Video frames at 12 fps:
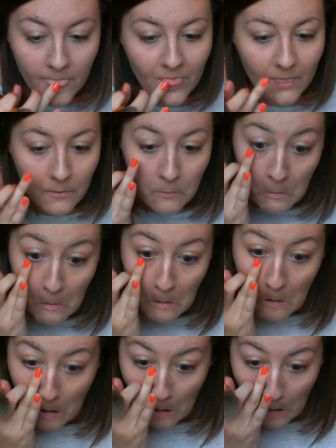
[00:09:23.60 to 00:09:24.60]

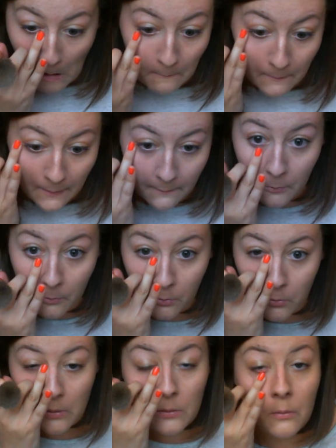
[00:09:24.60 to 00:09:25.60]
if people
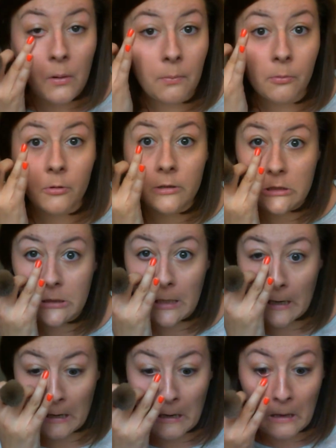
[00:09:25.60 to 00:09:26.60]
will
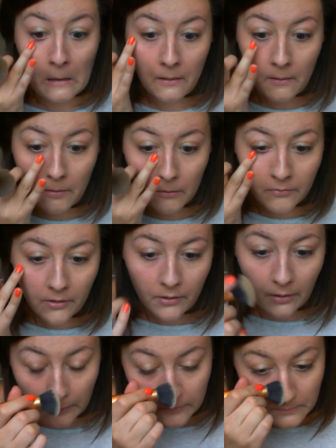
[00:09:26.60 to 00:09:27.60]
appreciate the
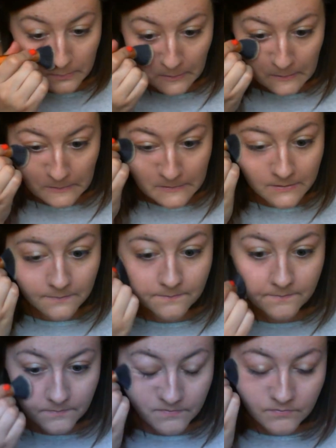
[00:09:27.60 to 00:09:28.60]
photos because
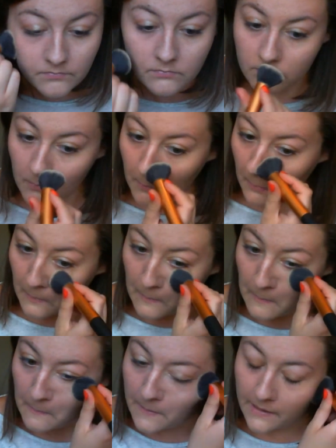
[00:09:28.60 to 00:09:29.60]

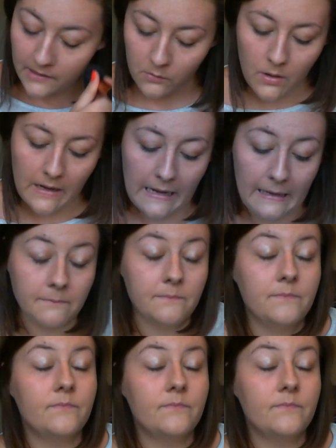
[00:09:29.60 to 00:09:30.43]
they're quite